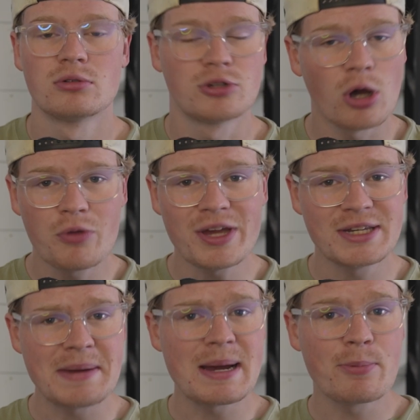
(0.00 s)
So they
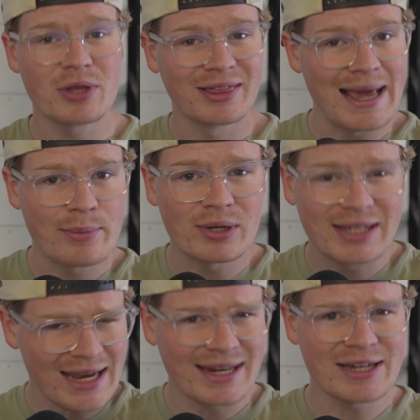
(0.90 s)
teamed up with
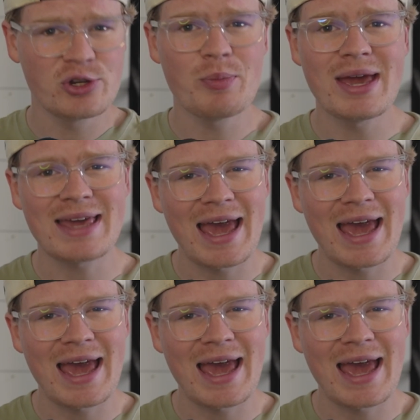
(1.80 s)
Lamborghini to make